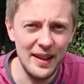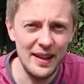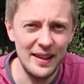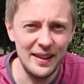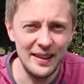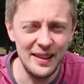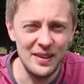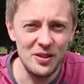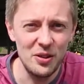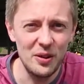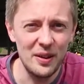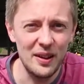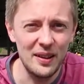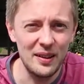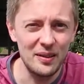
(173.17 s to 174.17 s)
that than
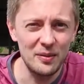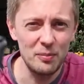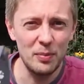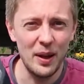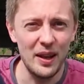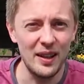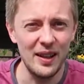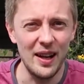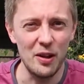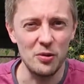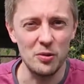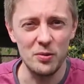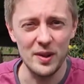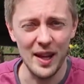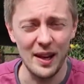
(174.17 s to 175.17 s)
trying to pack an
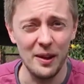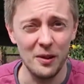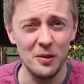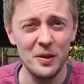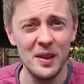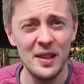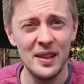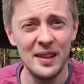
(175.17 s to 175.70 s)
actual towel